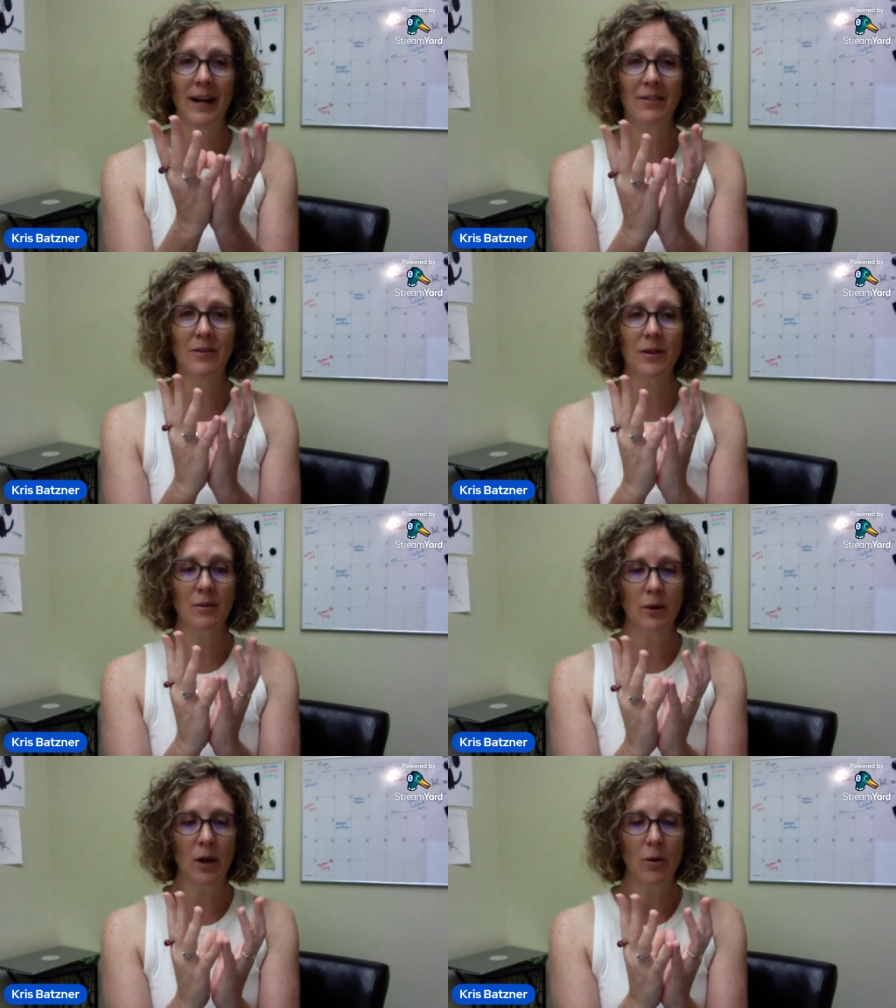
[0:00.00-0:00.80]
And so
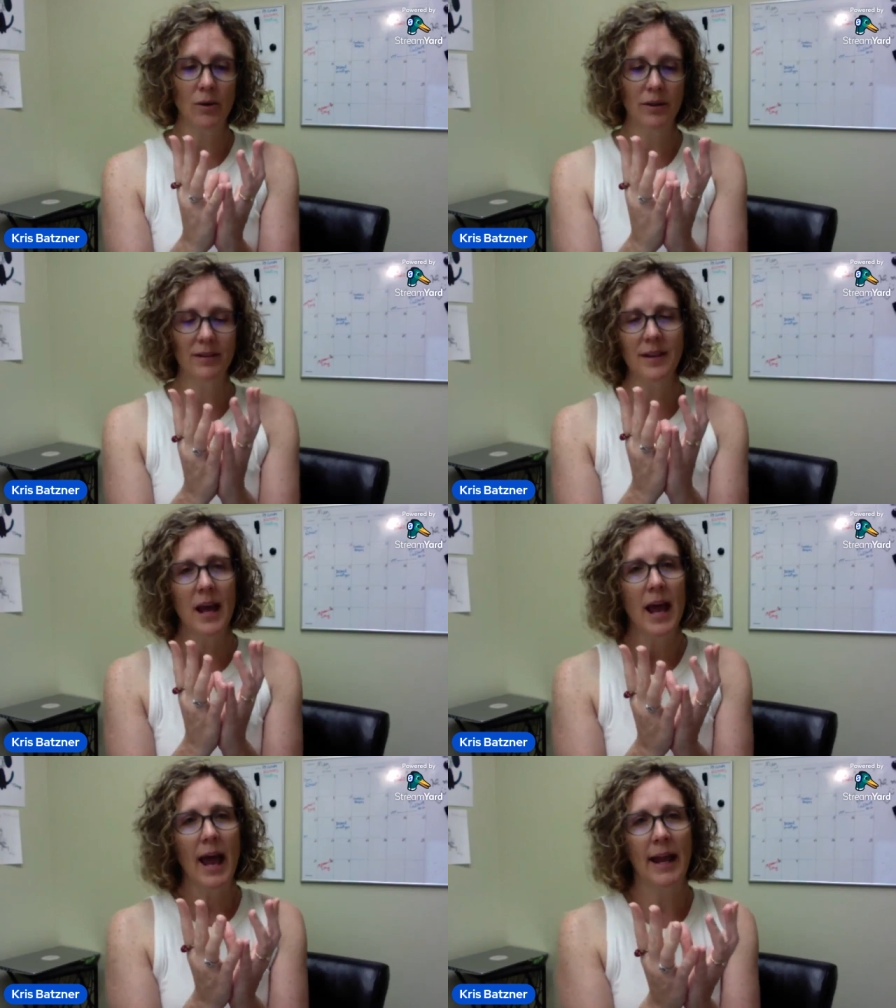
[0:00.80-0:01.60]
then we hold this,
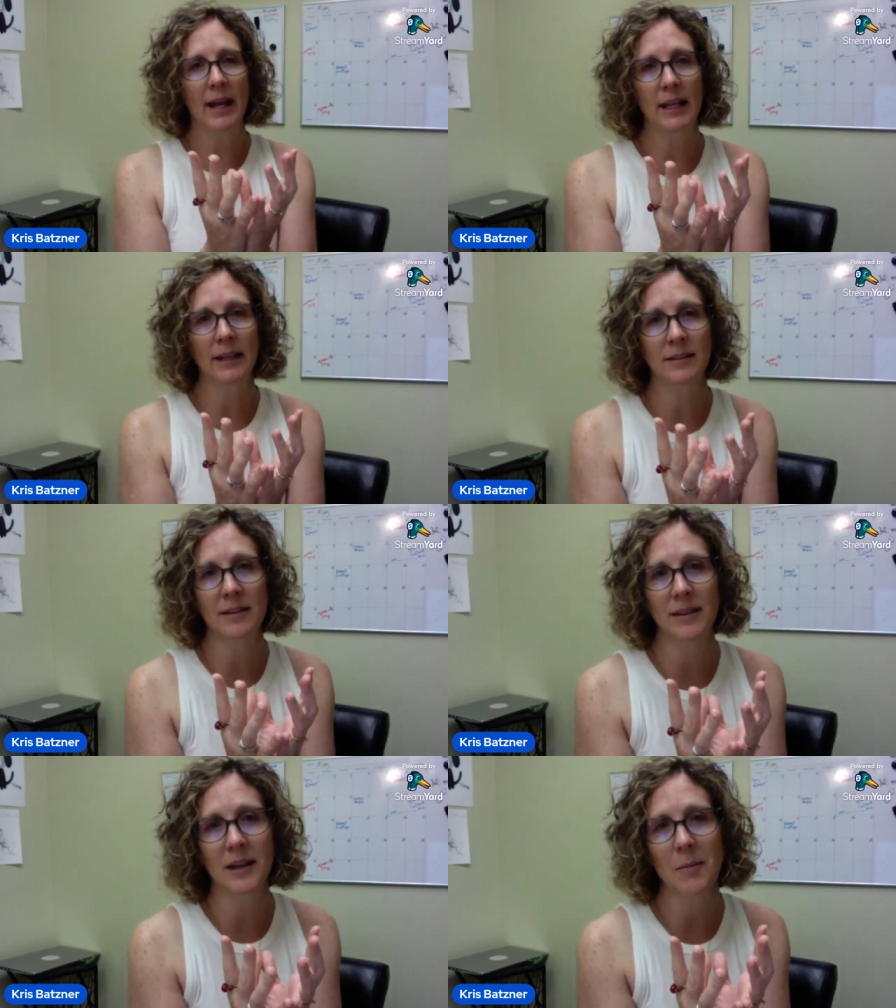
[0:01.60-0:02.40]
and I like to
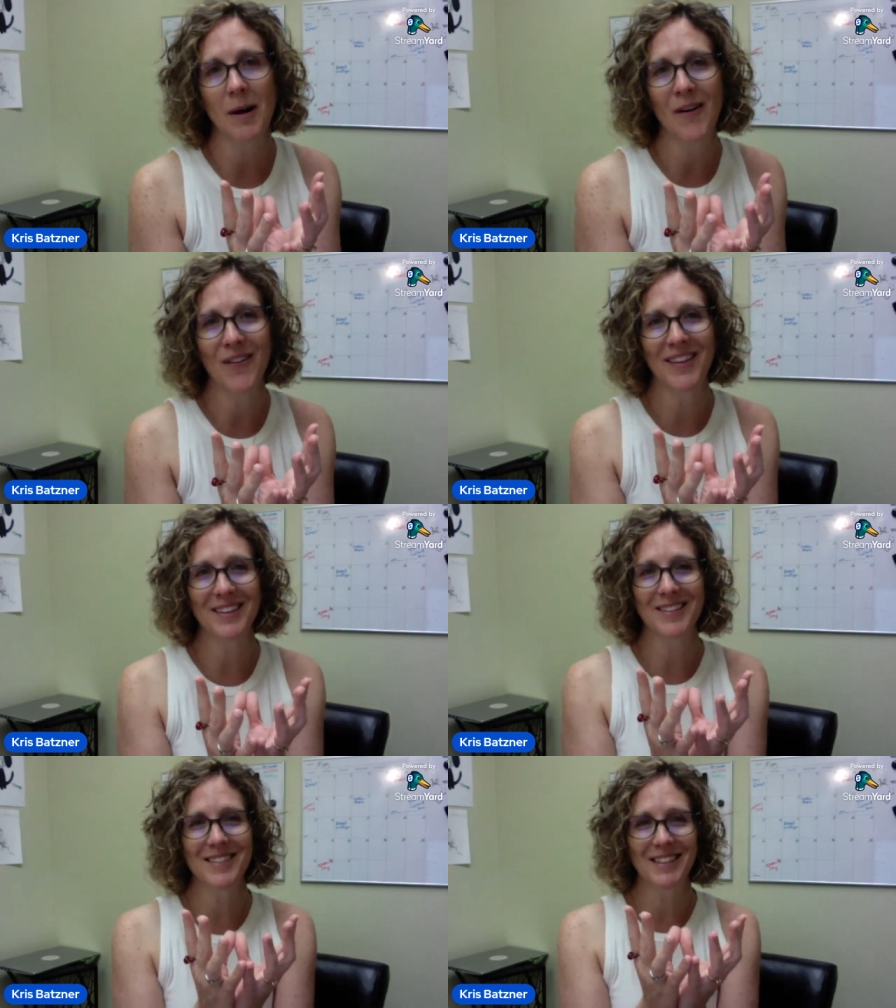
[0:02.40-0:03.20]
think about
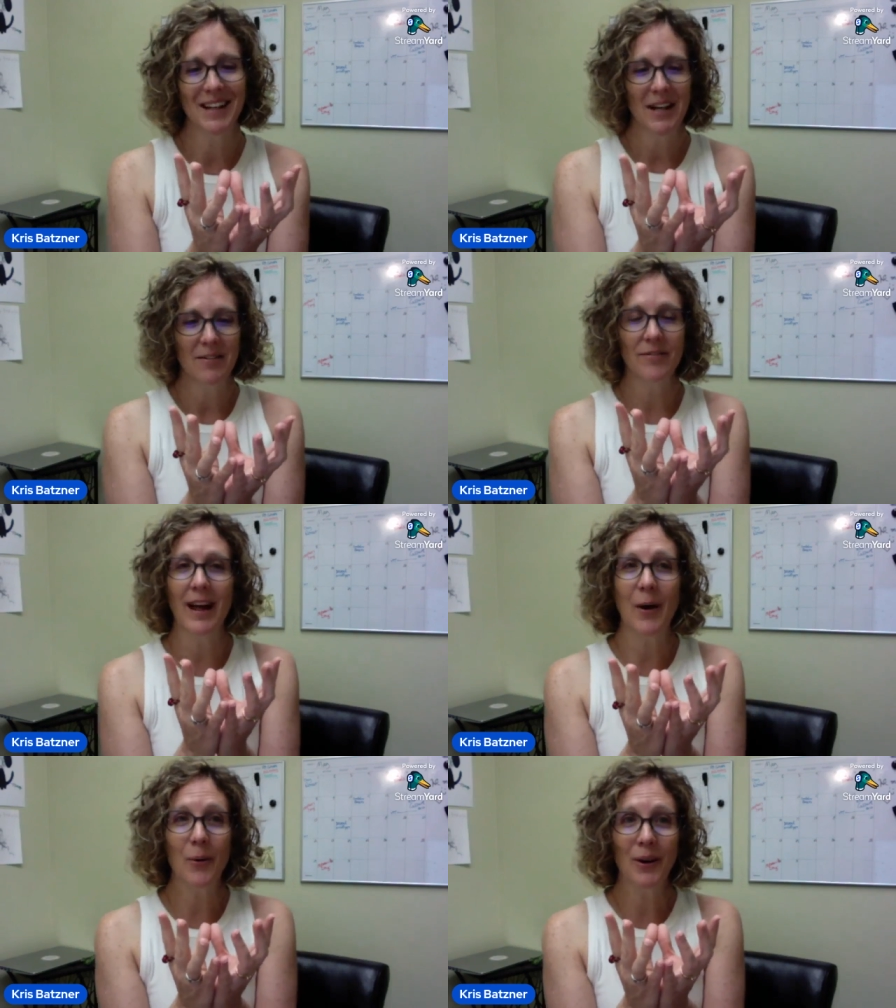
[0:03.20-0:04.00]
this
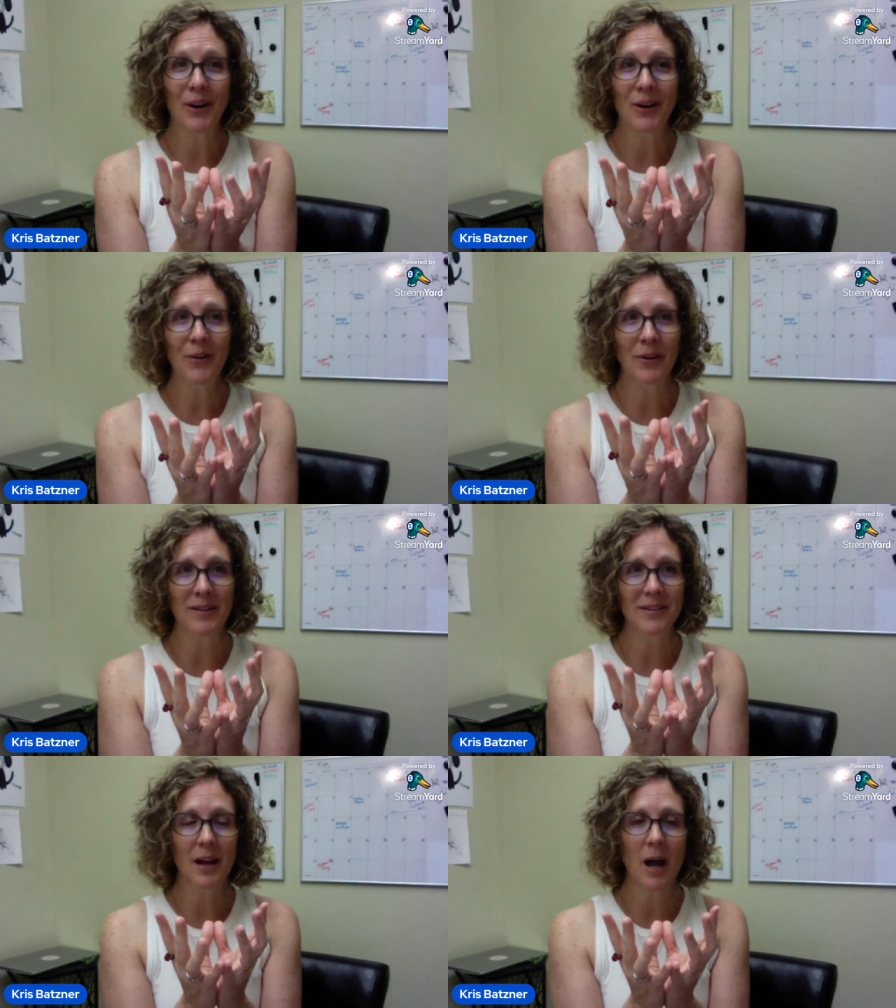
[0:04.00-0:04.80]
flower or
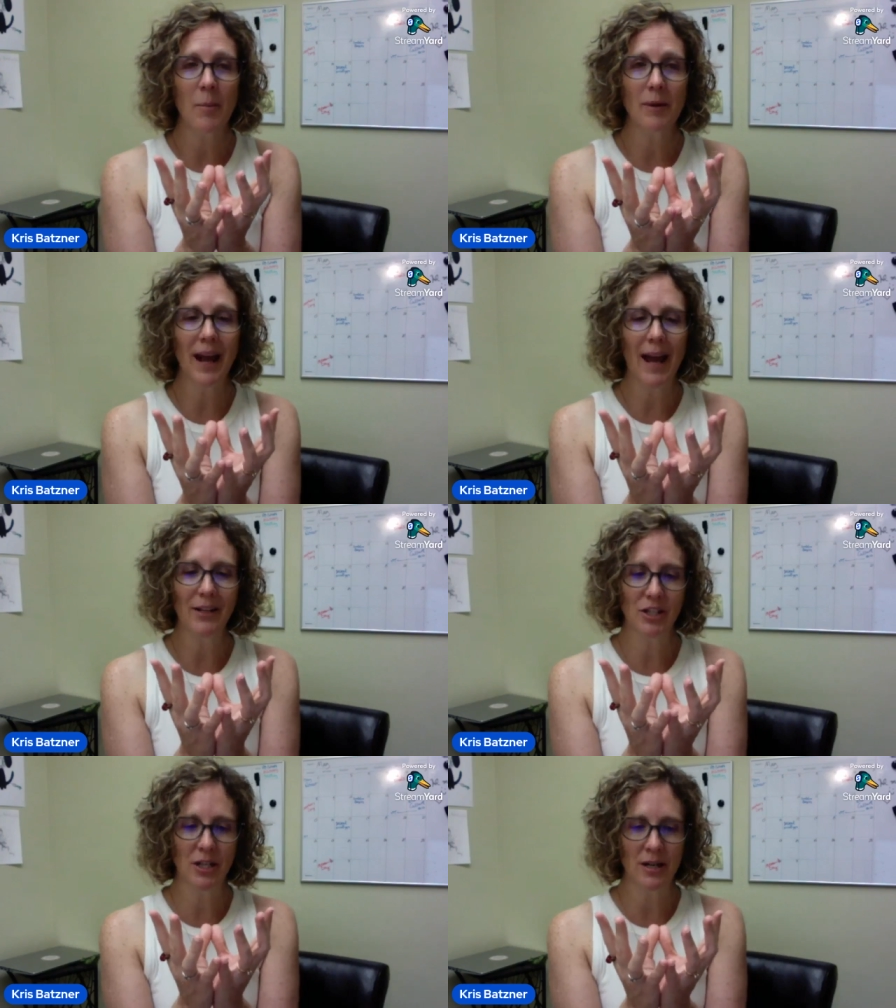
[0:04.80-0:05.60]
this cup
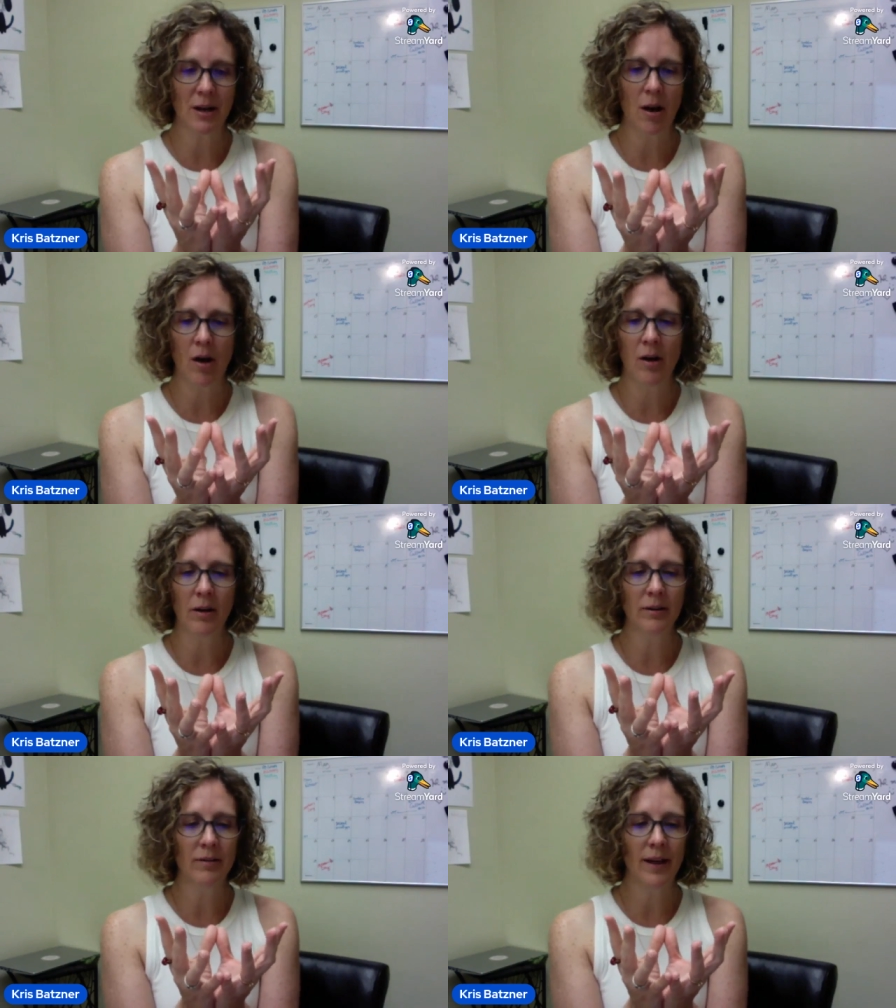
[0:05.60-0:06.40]
catching
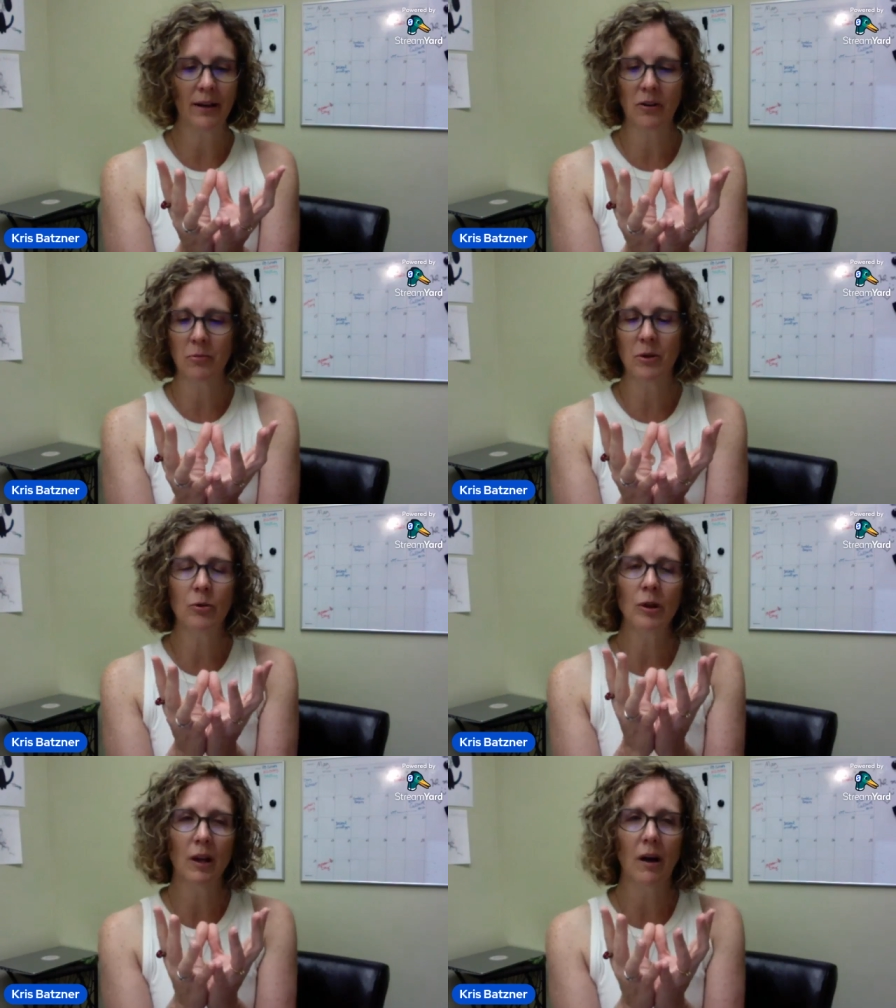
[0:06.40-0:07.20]
all of that
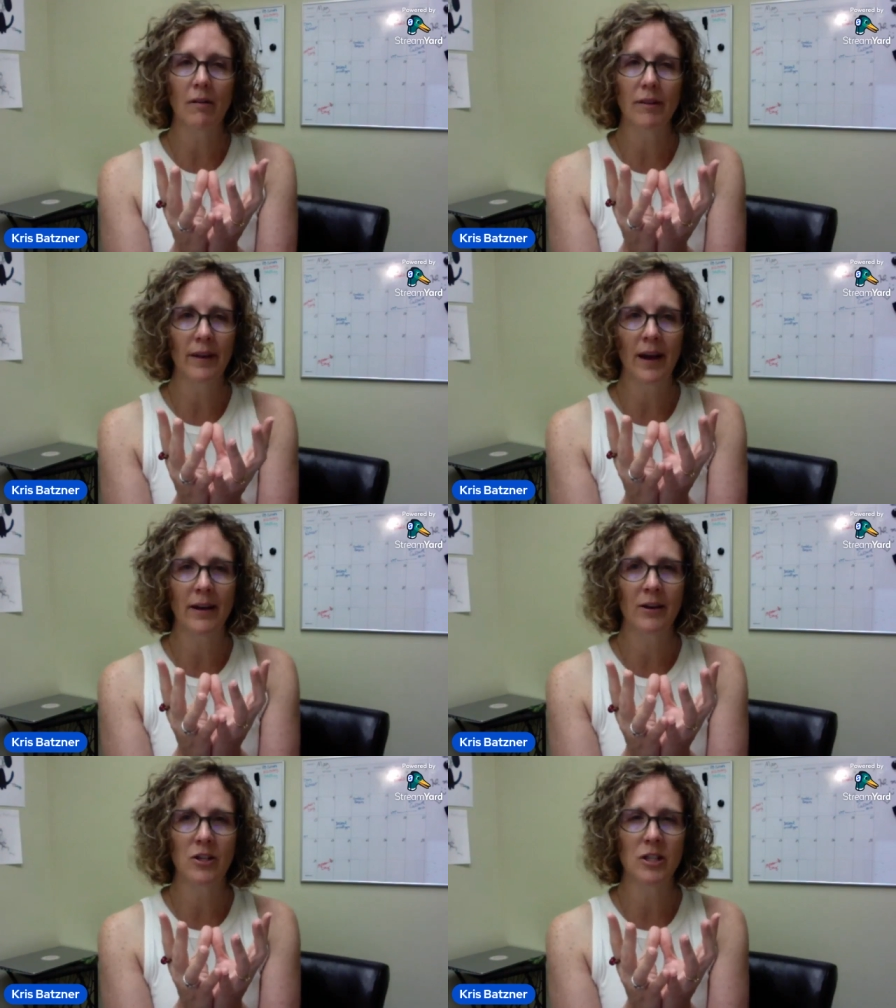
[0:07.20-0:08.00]
communal love and that
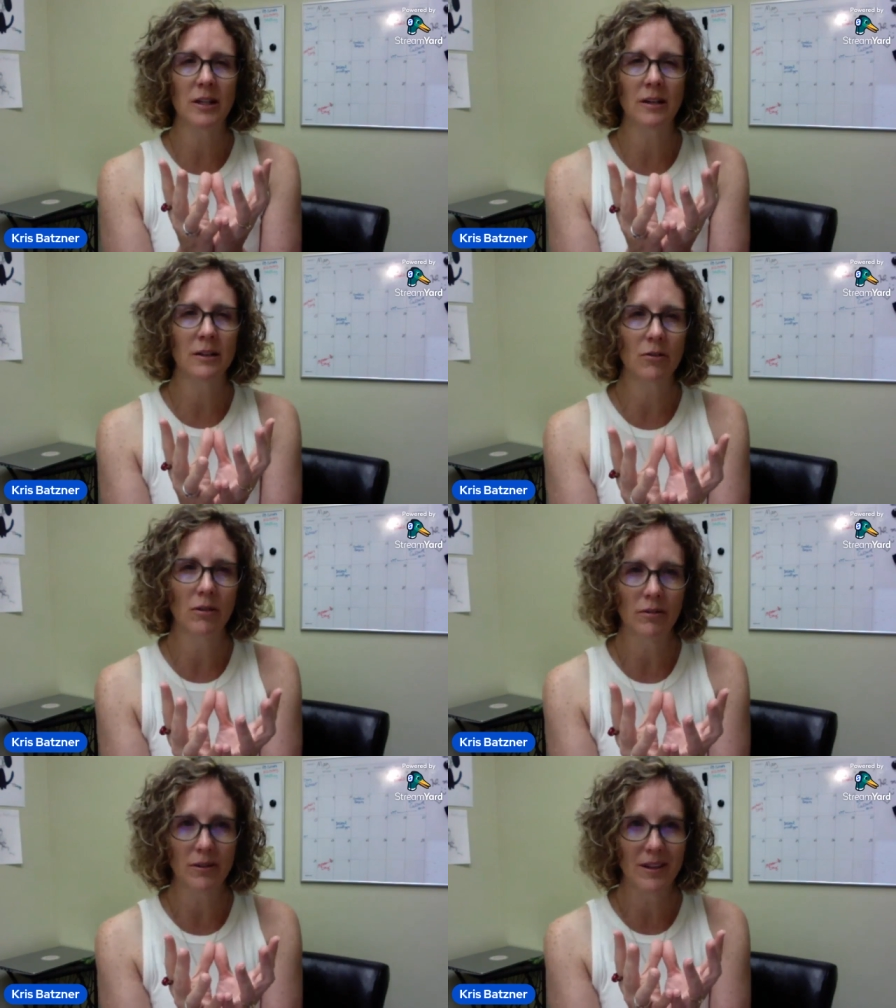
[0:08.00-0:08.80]
energy that the
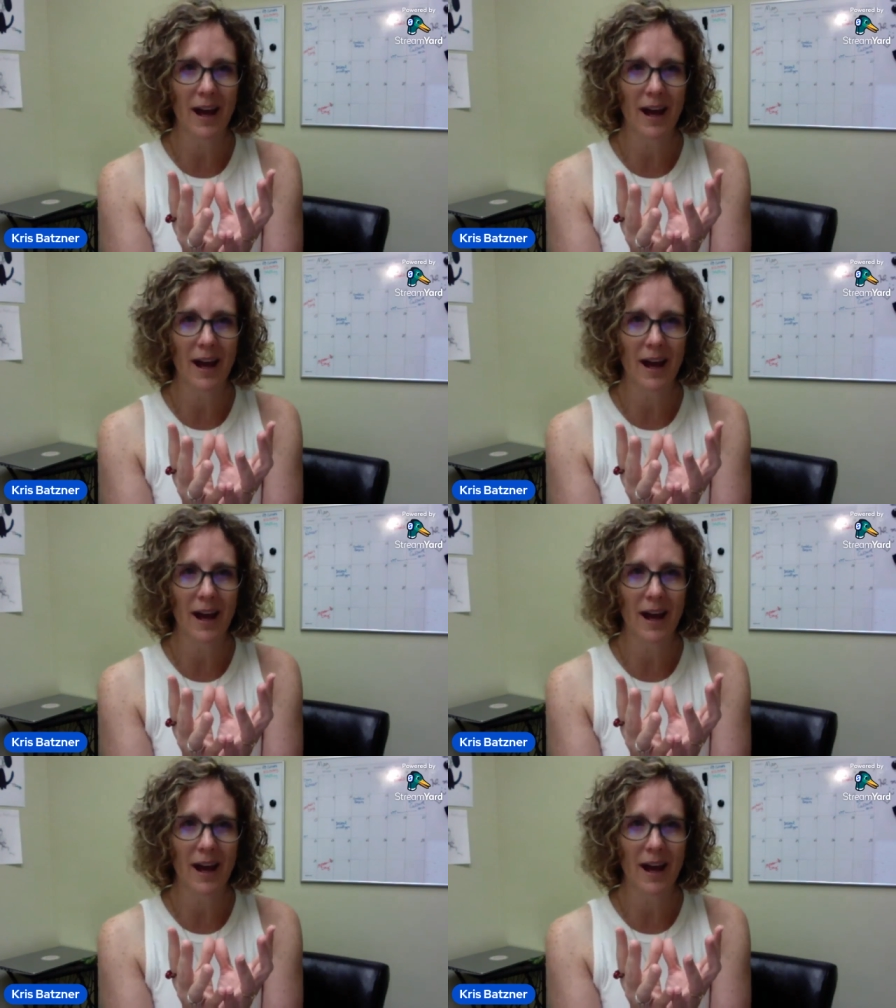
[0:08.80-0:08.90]
universe